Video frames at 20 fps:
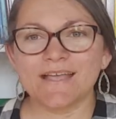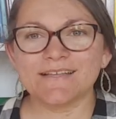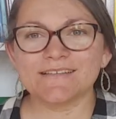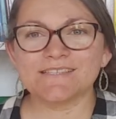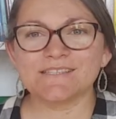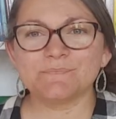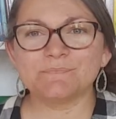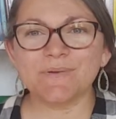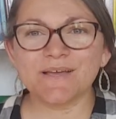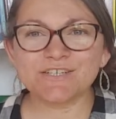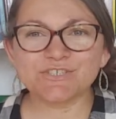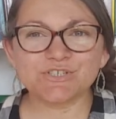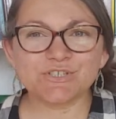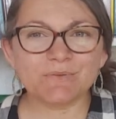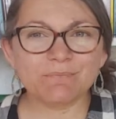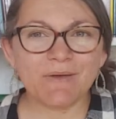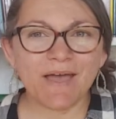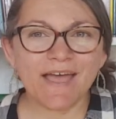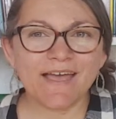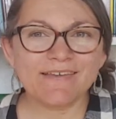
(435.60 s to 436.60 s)

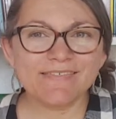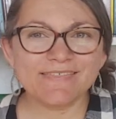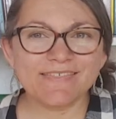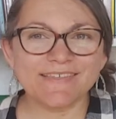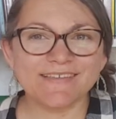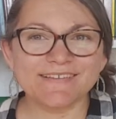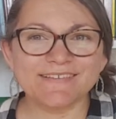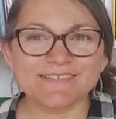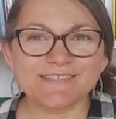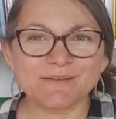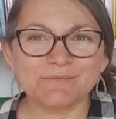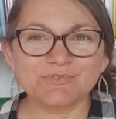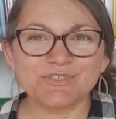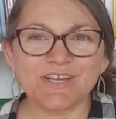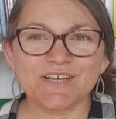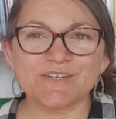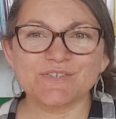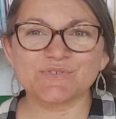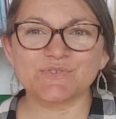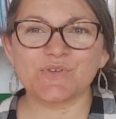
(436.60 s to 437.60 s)
special math
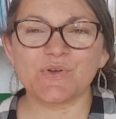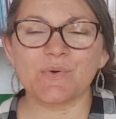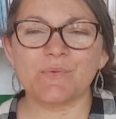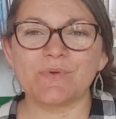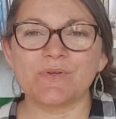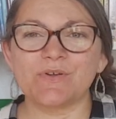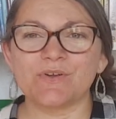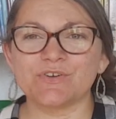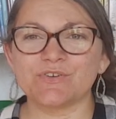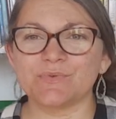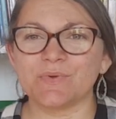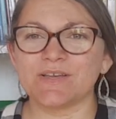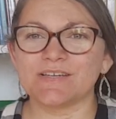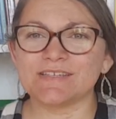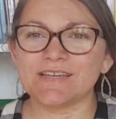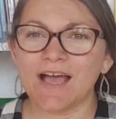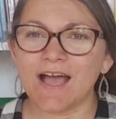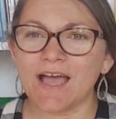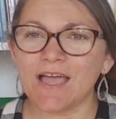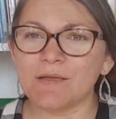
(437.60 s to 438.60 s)
subjects. So we are doing
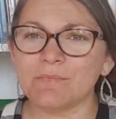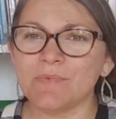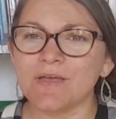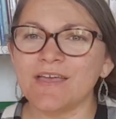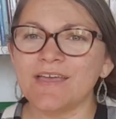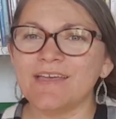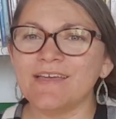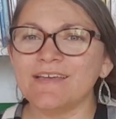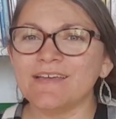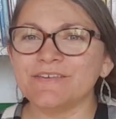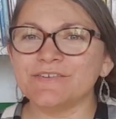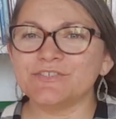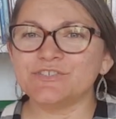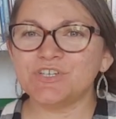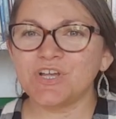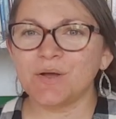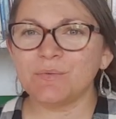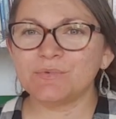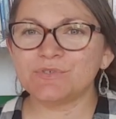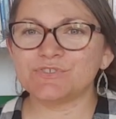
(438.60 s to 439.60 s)
time,
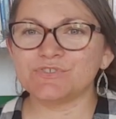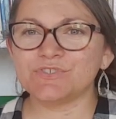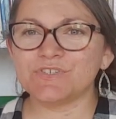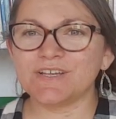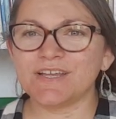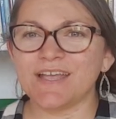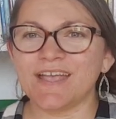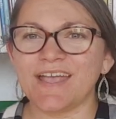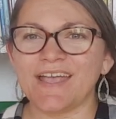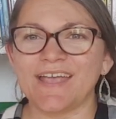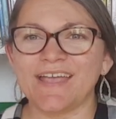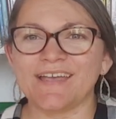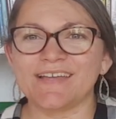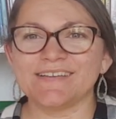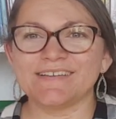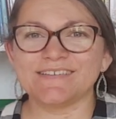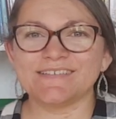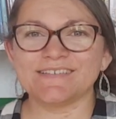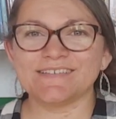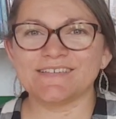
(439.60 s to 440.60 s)
geometry,
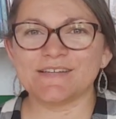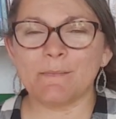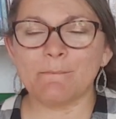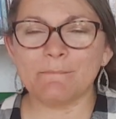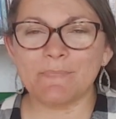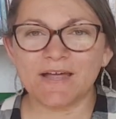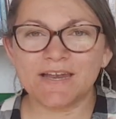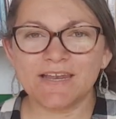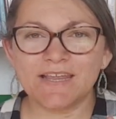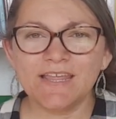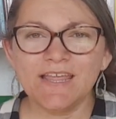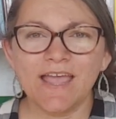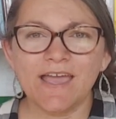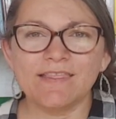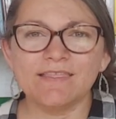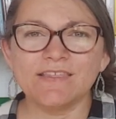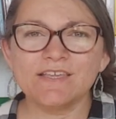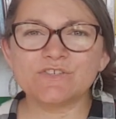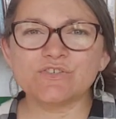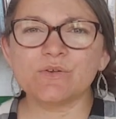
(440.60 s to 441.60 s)
and money,
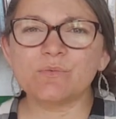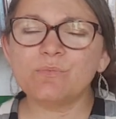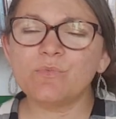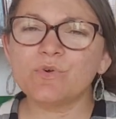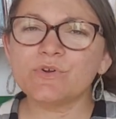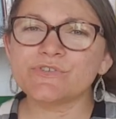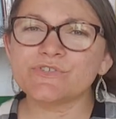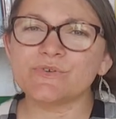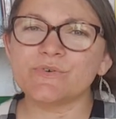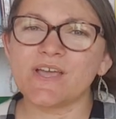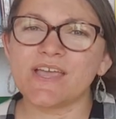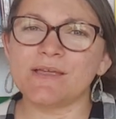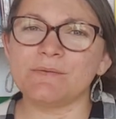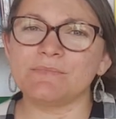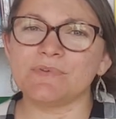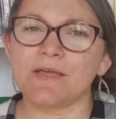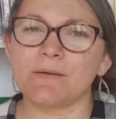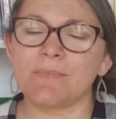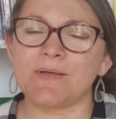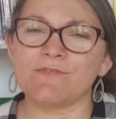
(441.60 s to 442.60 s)
and these are more so
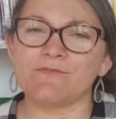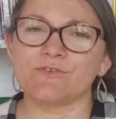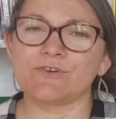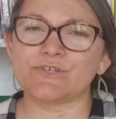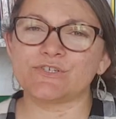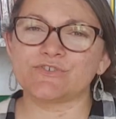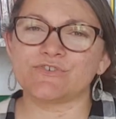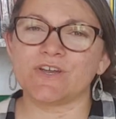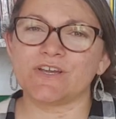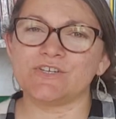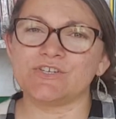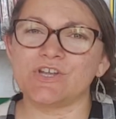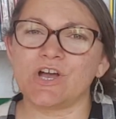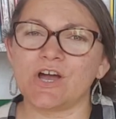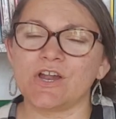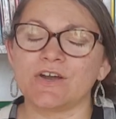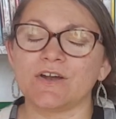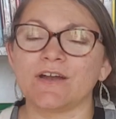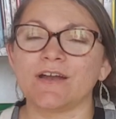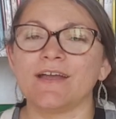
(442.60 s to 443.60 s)
aimed at my first grade
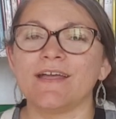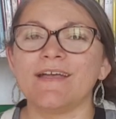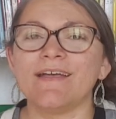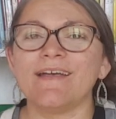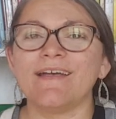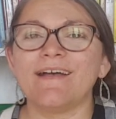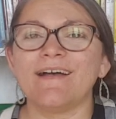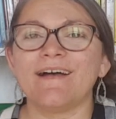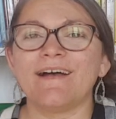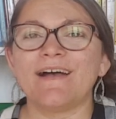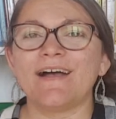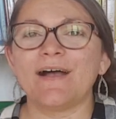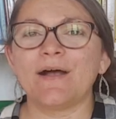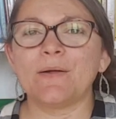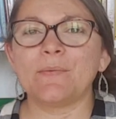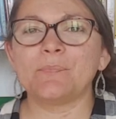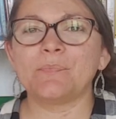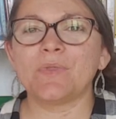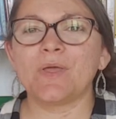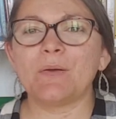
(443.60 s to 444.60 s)
daughter,
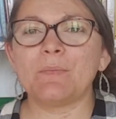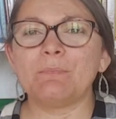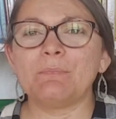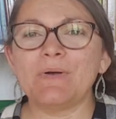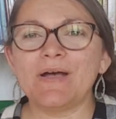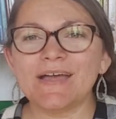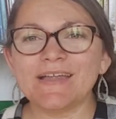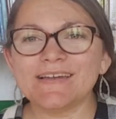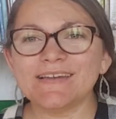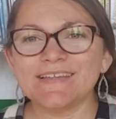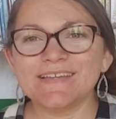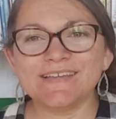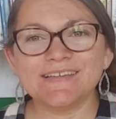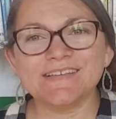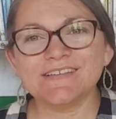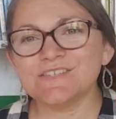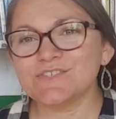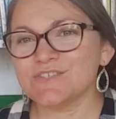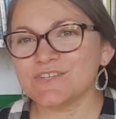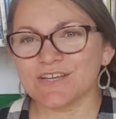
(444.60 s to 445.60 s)
um, but
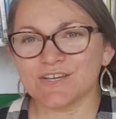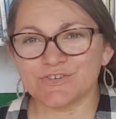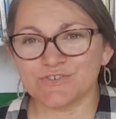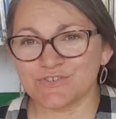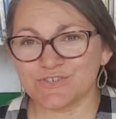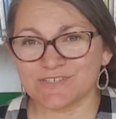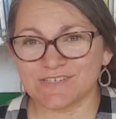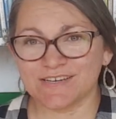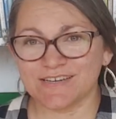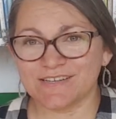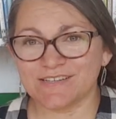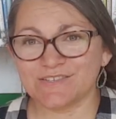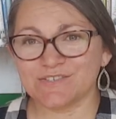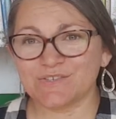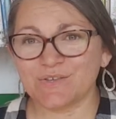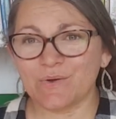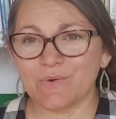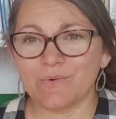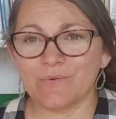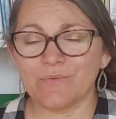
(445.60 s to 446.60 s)
he's interested.
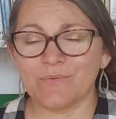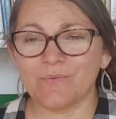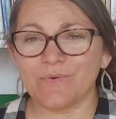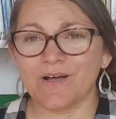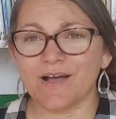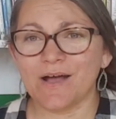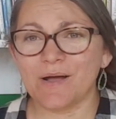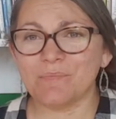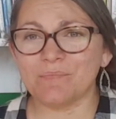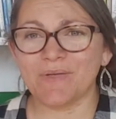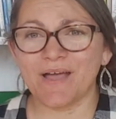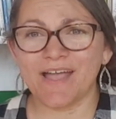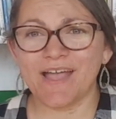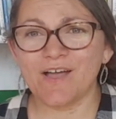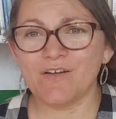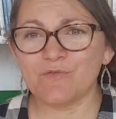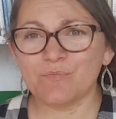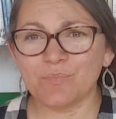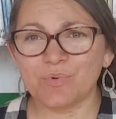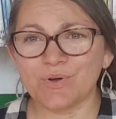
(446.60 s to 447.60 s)
So um, I
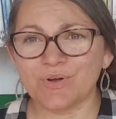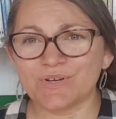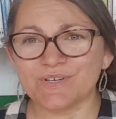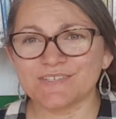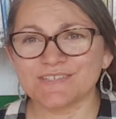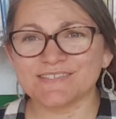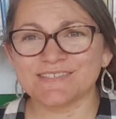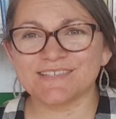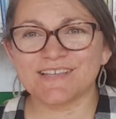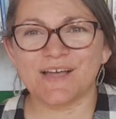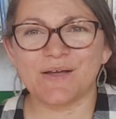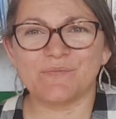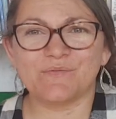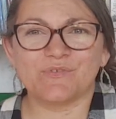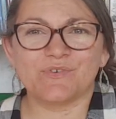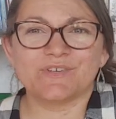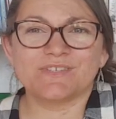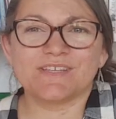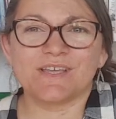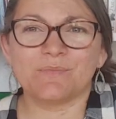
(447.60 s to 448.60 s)
have books, um,
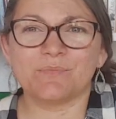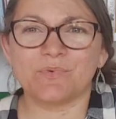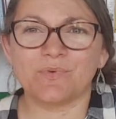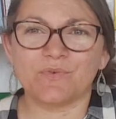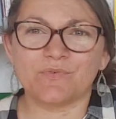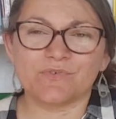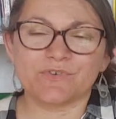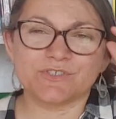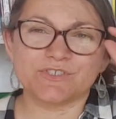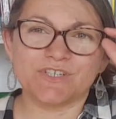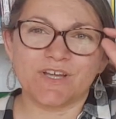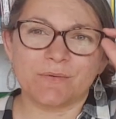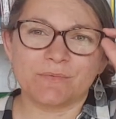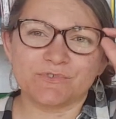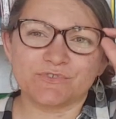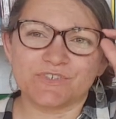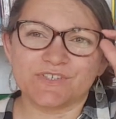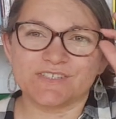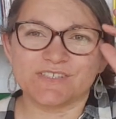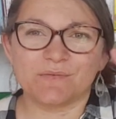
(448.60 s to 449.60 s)
for example, for
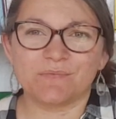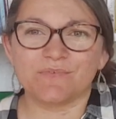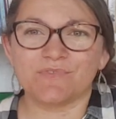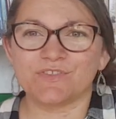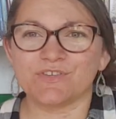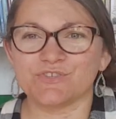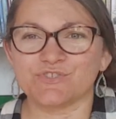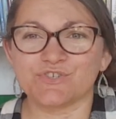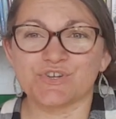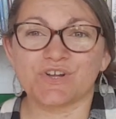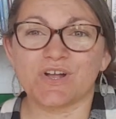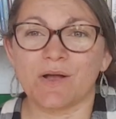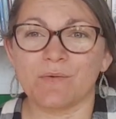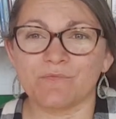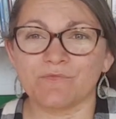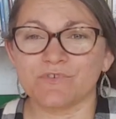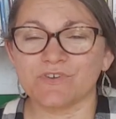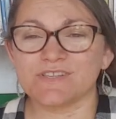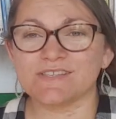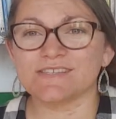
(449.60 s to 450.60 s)
geometry, some of the
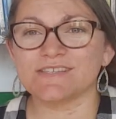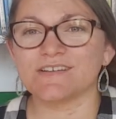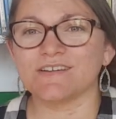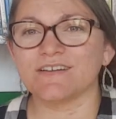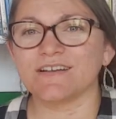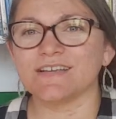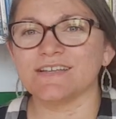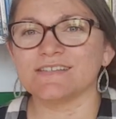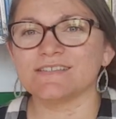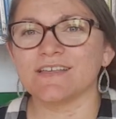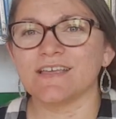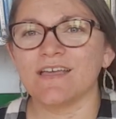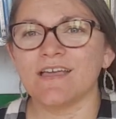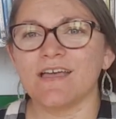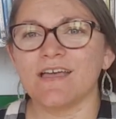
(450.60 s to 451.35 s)
circumference series,